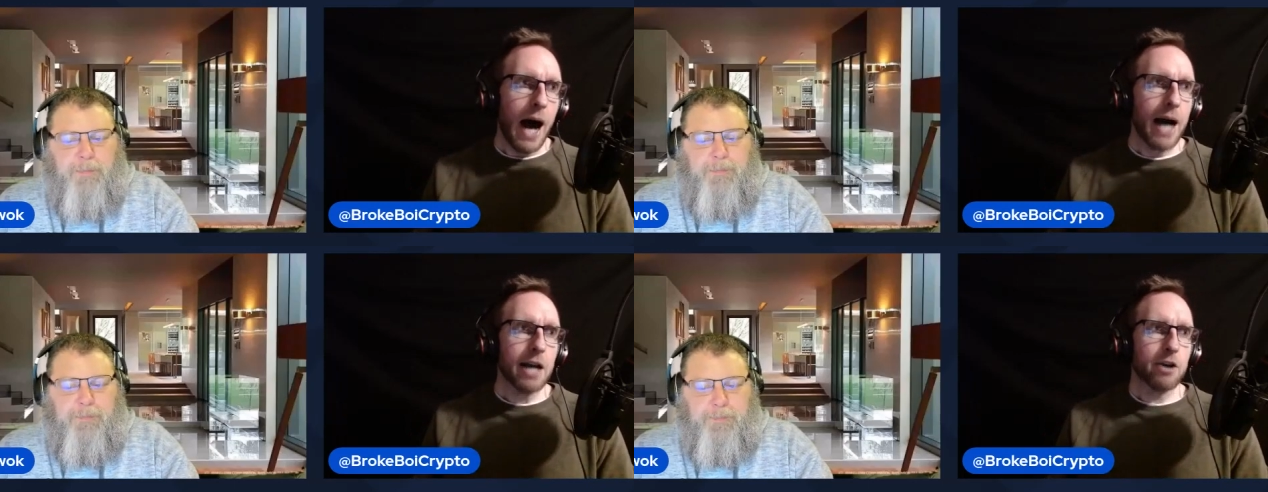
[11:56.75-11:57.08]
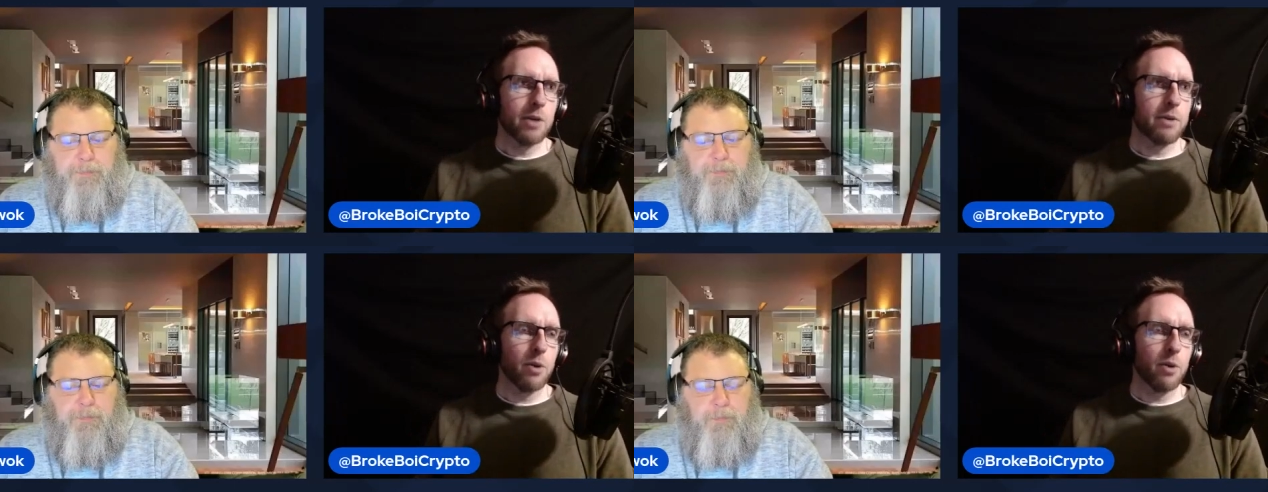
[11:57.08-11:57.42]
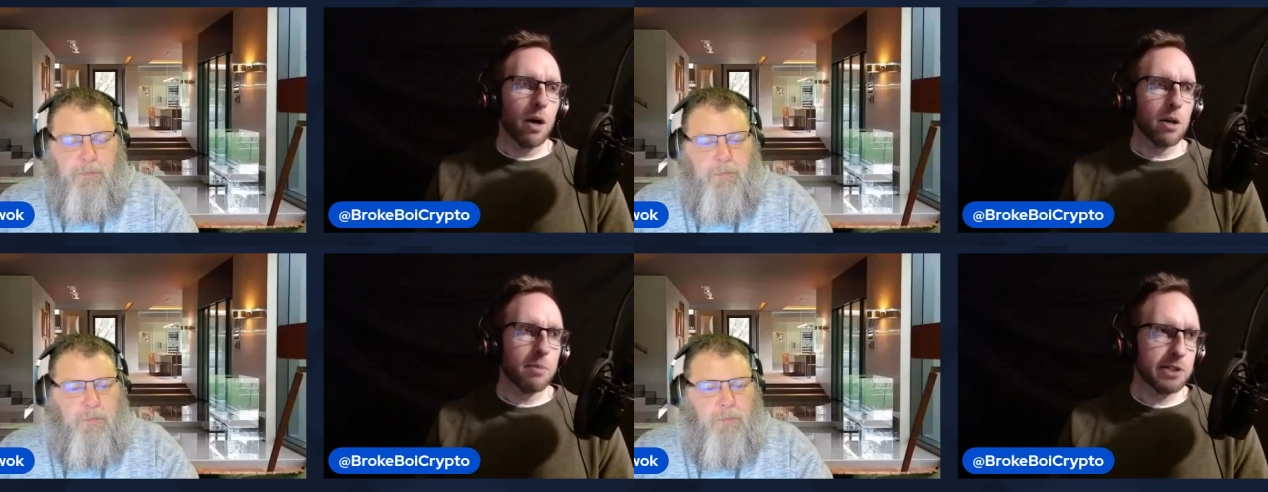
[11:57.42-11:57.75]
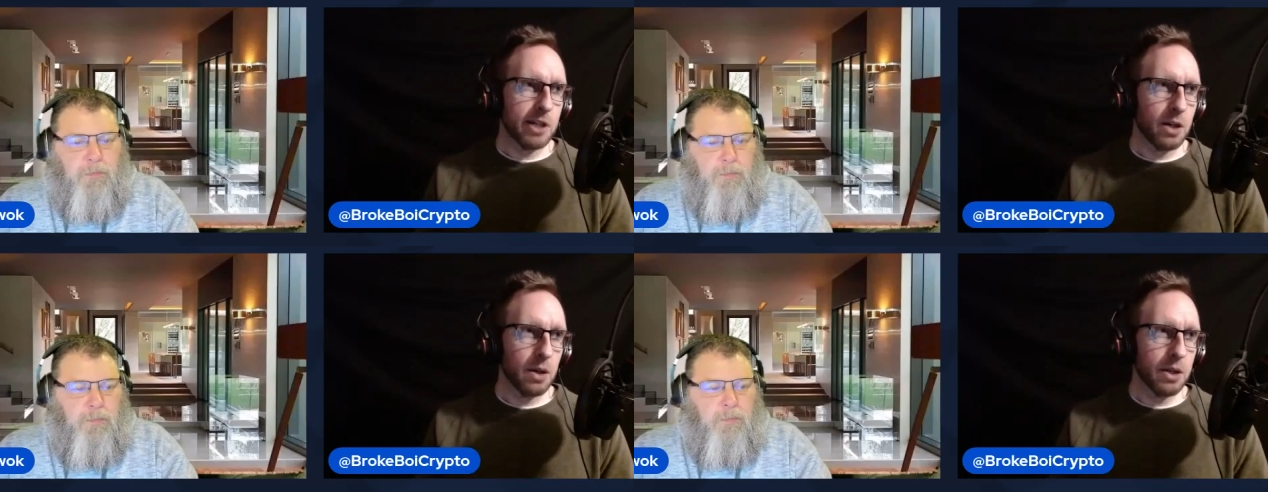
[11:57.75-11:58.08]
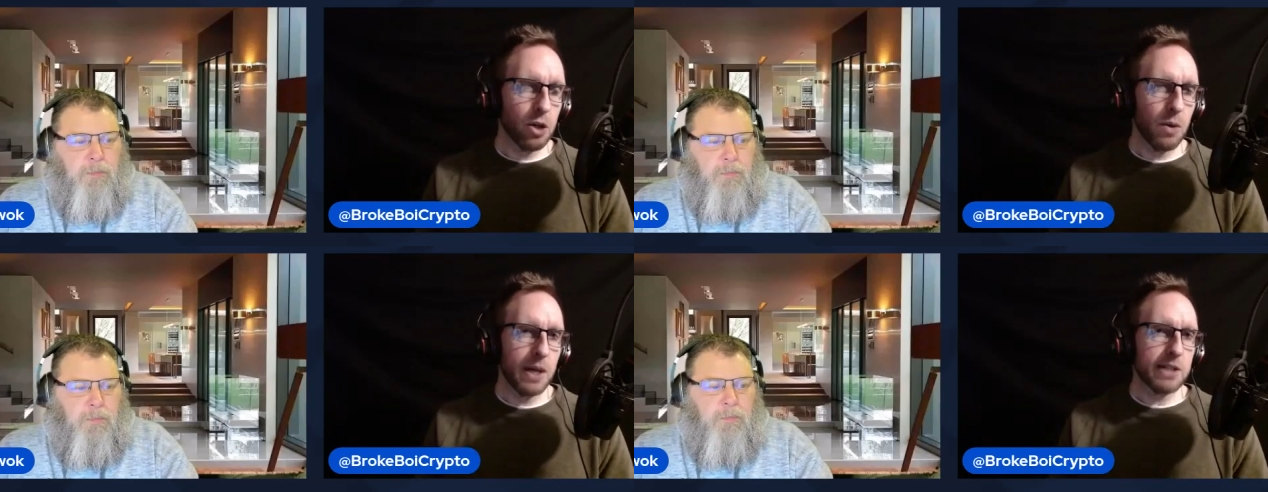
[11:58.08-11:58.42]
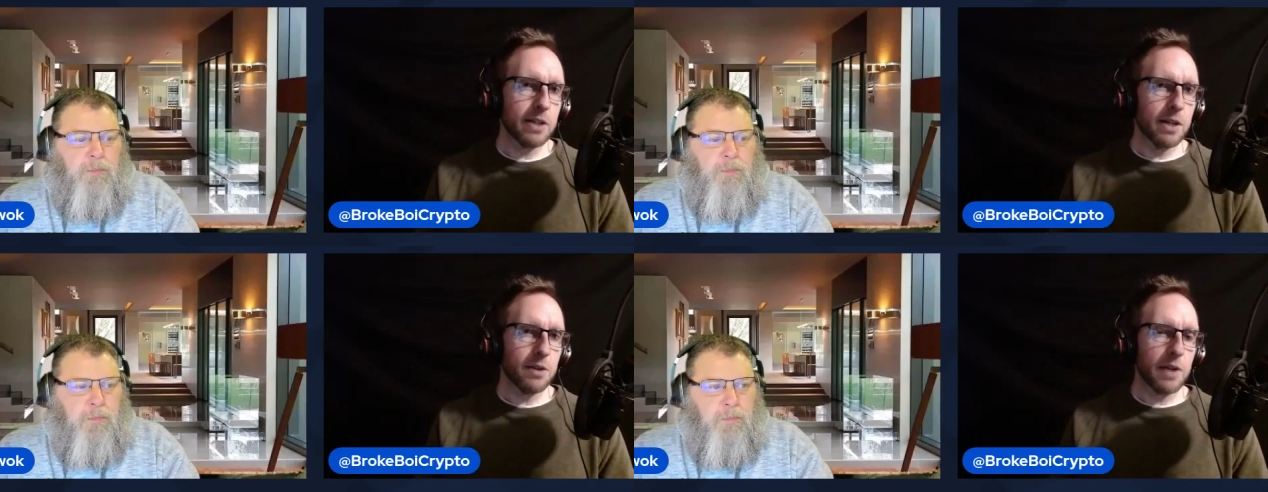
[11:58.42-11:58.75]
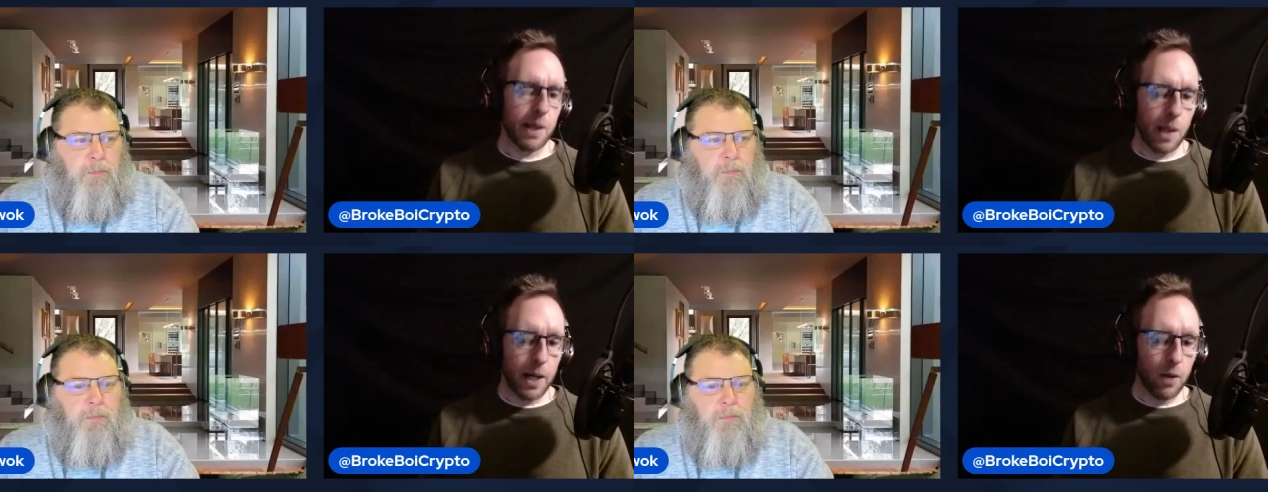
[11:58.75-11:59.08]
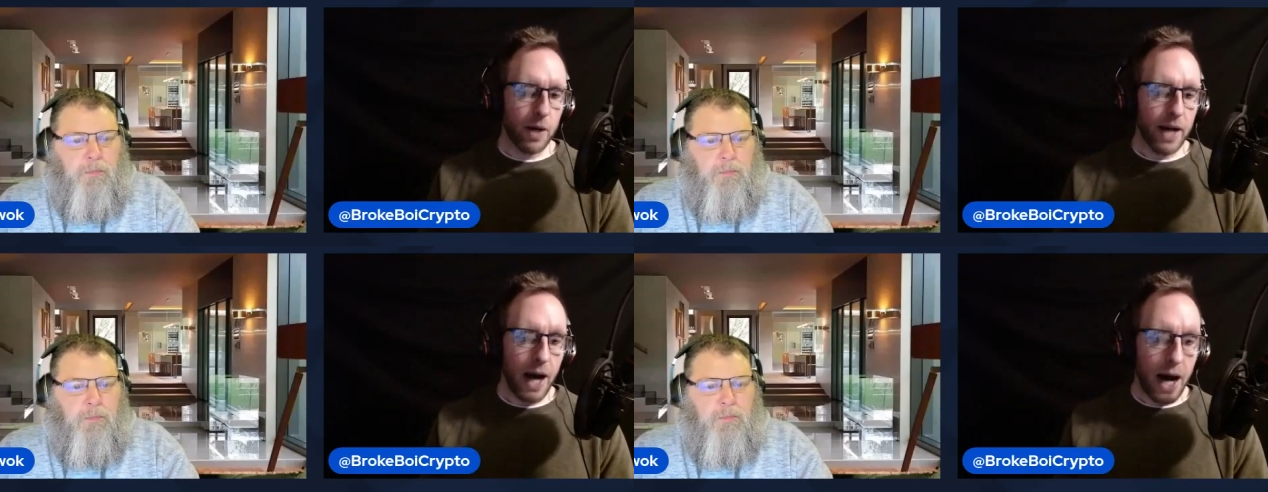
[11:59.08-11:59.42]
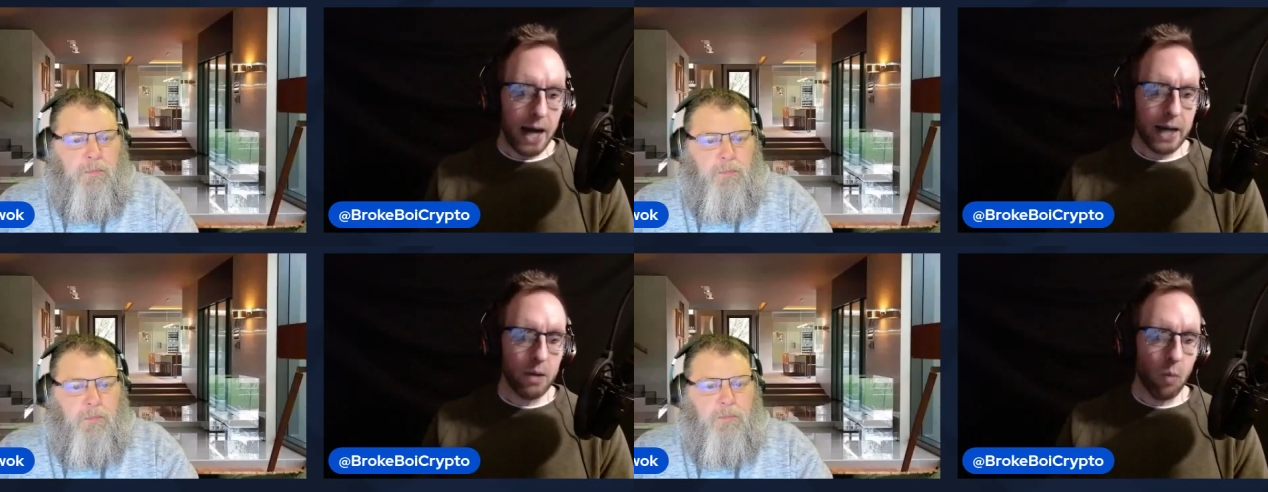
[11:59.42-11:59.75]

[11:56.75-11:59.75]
Speaker 1: i agree with you 100% on the usd thing like when i